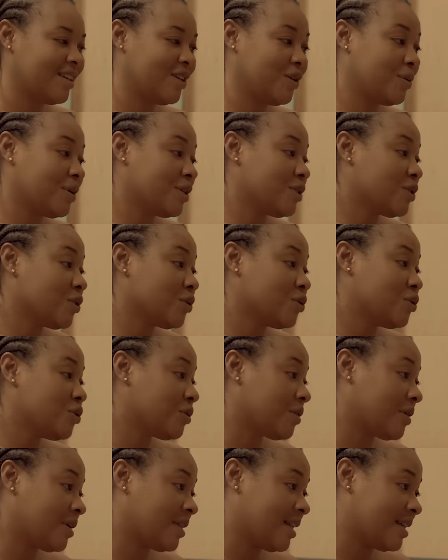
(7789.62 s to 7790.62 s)
You were so
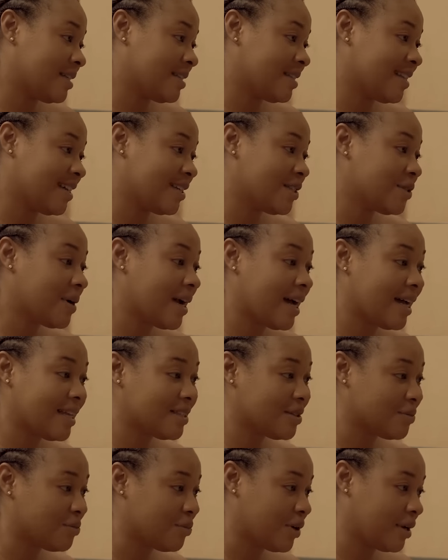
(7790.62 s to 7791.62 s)
drunk last night, so I
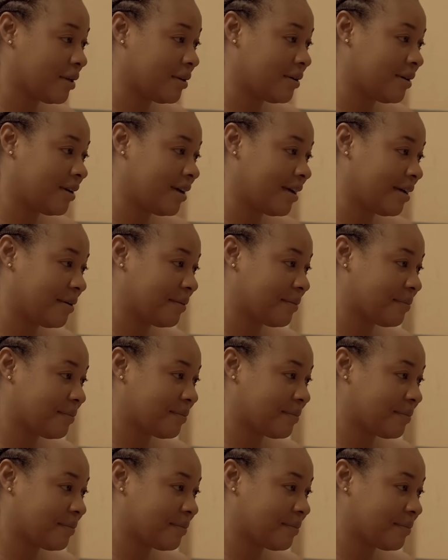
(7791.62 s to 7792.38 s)
had to bring you here.